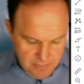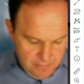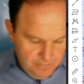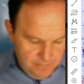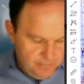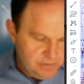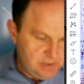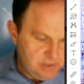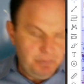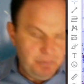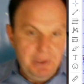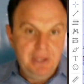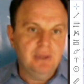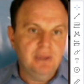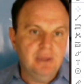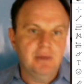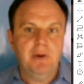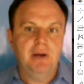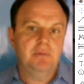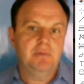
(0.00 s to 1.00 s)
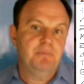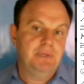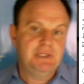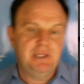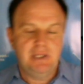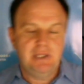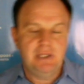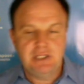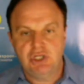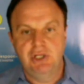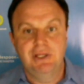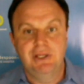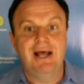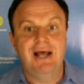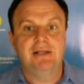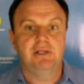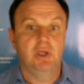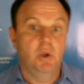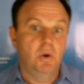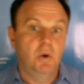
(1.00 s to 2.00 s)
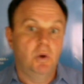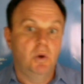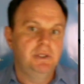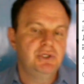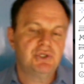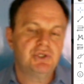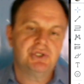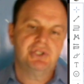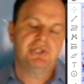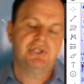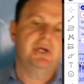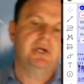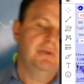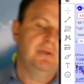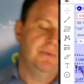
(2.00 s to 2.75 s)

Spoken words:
speaking about potentially not lowering interest rate,